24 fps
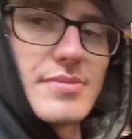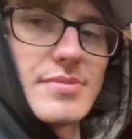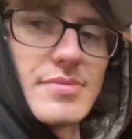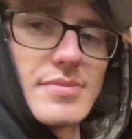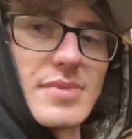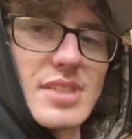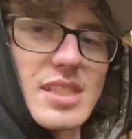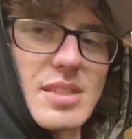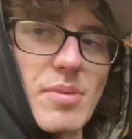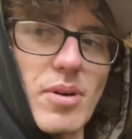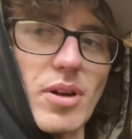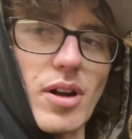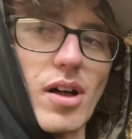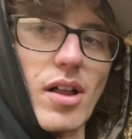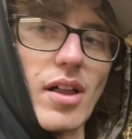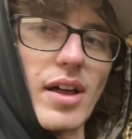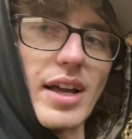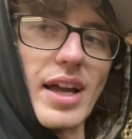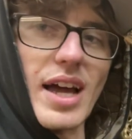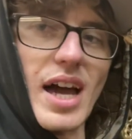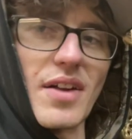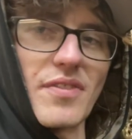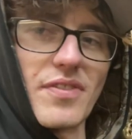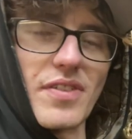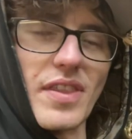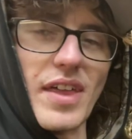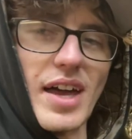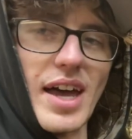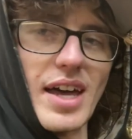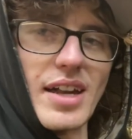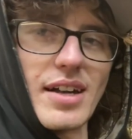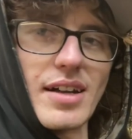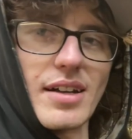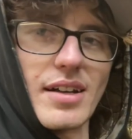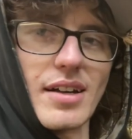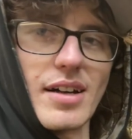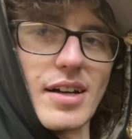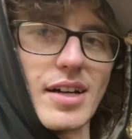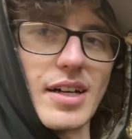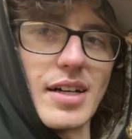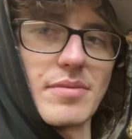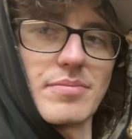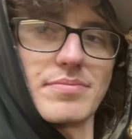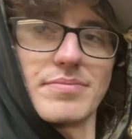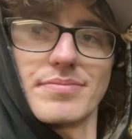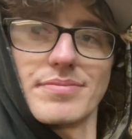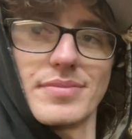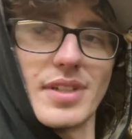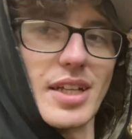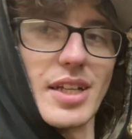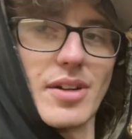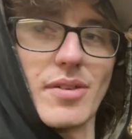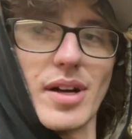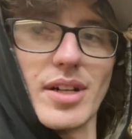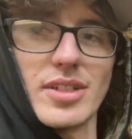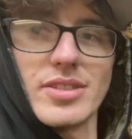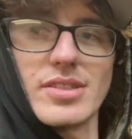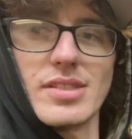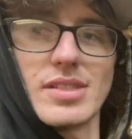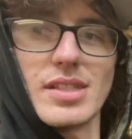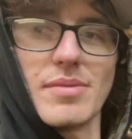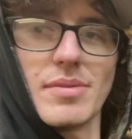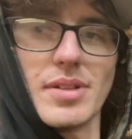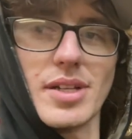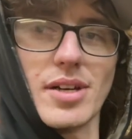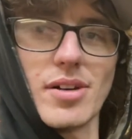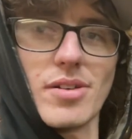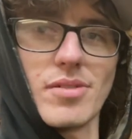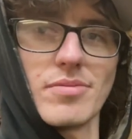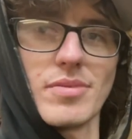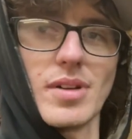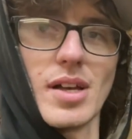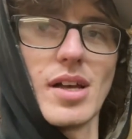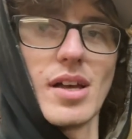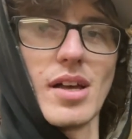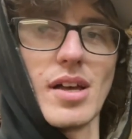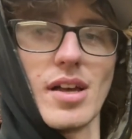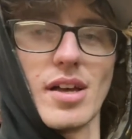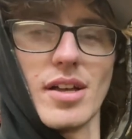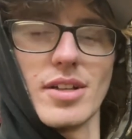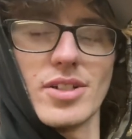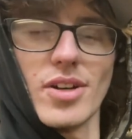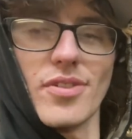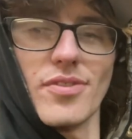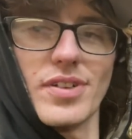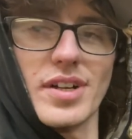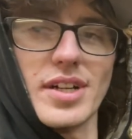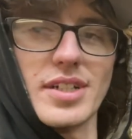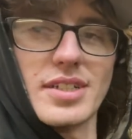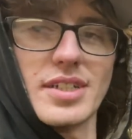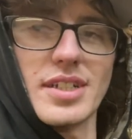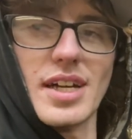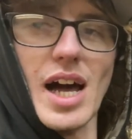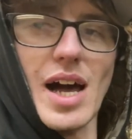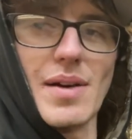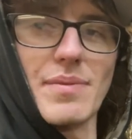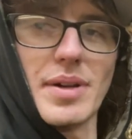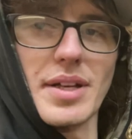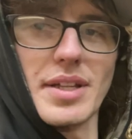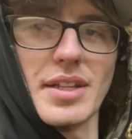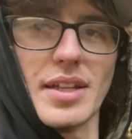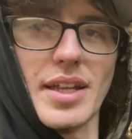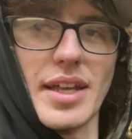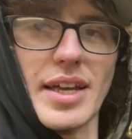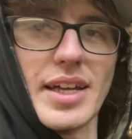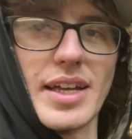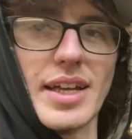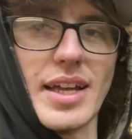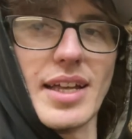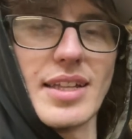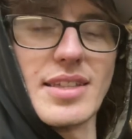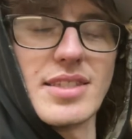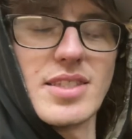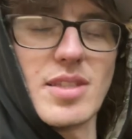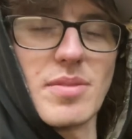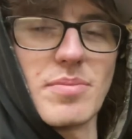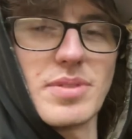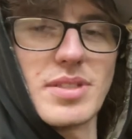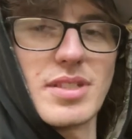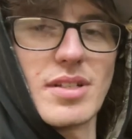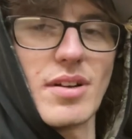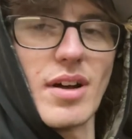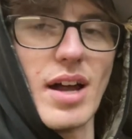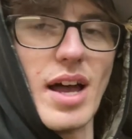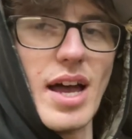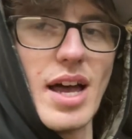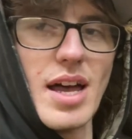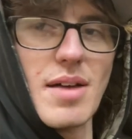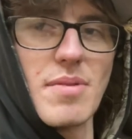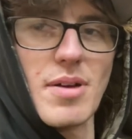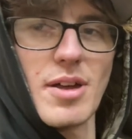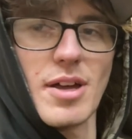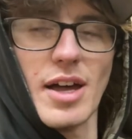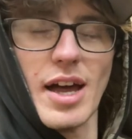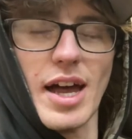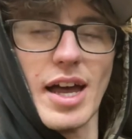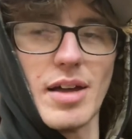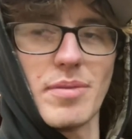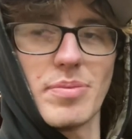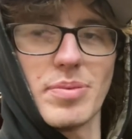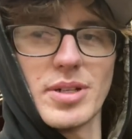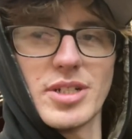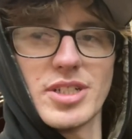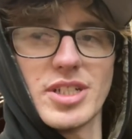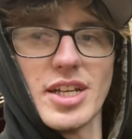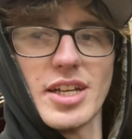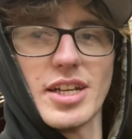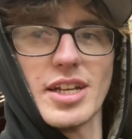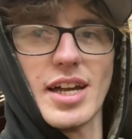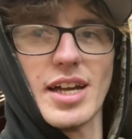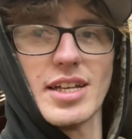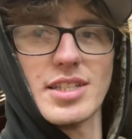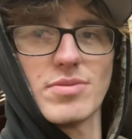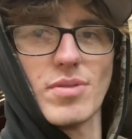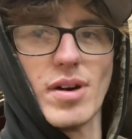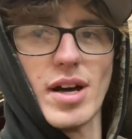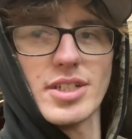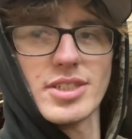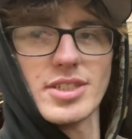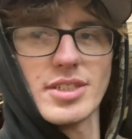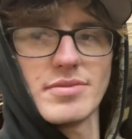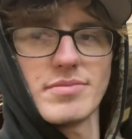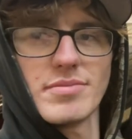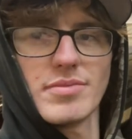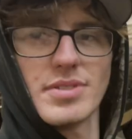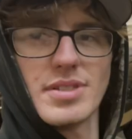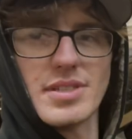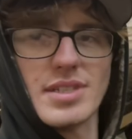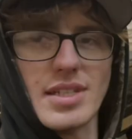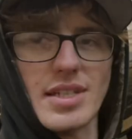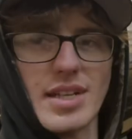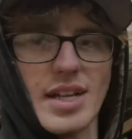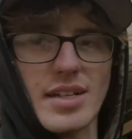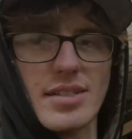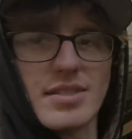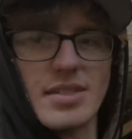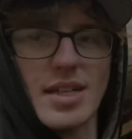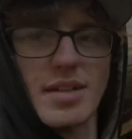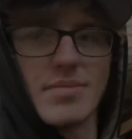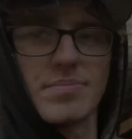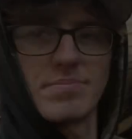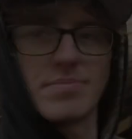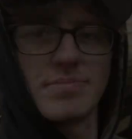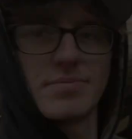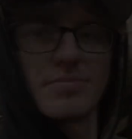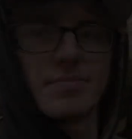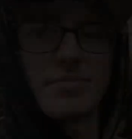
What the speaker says: that's about all I got for that. Any questions, let me know. Don't forget to comment, like, and subscribe. I appreciate you guys watching. See you next time.